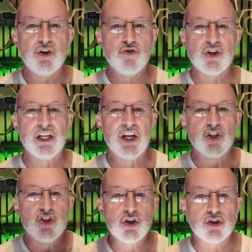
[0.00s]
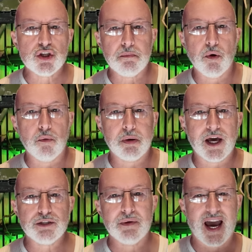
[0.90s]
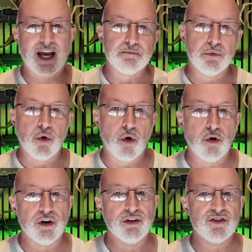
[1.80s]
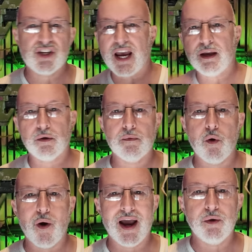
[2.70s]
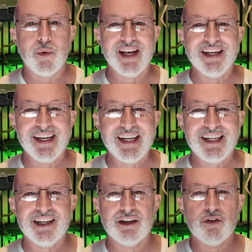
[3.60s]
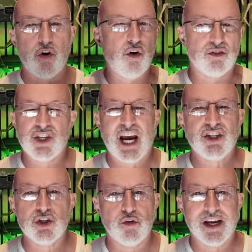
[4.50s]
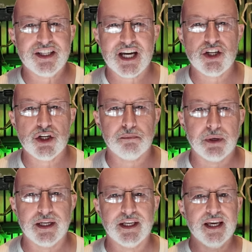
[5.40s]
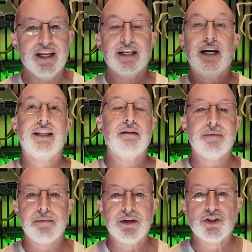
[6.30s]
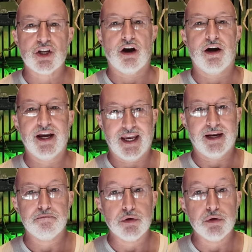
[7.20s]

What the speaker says: usually adjust support placement, add more and take them away when needed, and change the orientation completely, and then maybe start again.